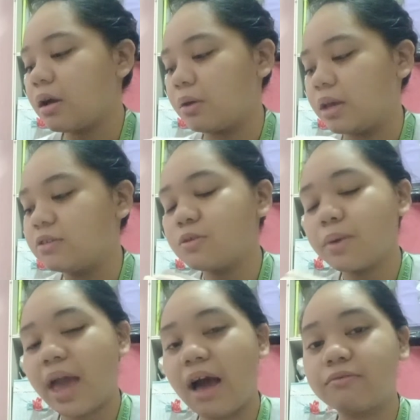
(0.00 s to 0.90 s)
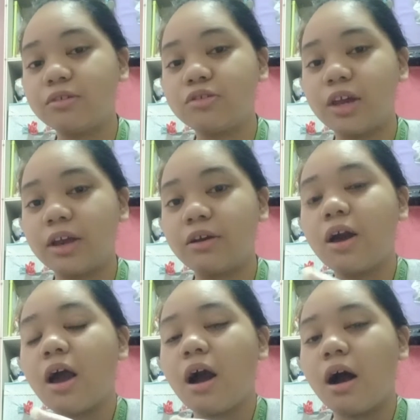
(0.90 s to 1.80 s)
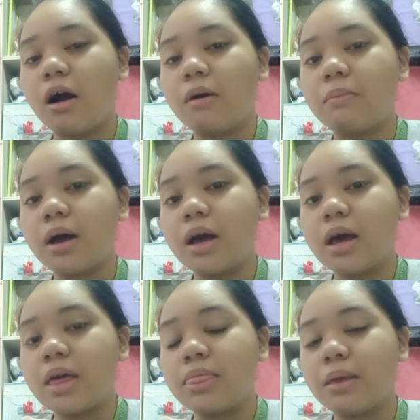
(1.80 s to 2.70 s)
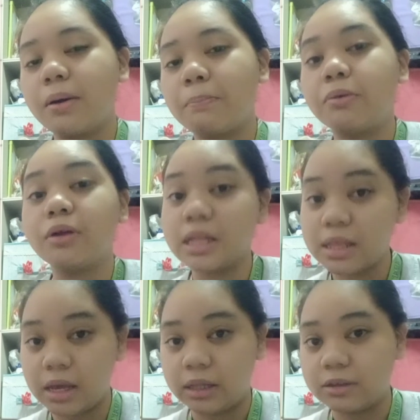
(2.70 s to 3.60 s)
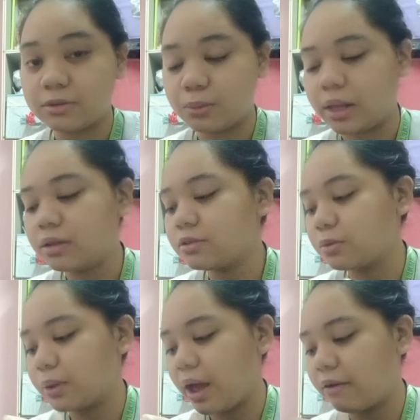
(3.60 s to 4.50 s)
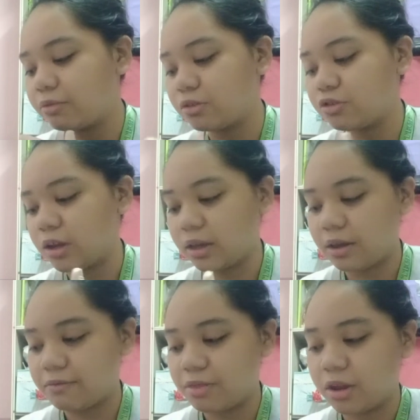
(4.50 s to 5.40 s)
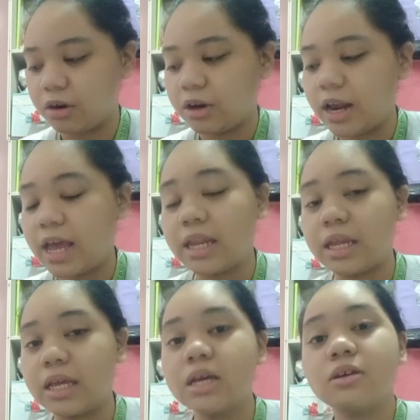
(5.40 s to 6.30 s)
Okay, so we have to check um, the perineal as well. So we have to check if there are any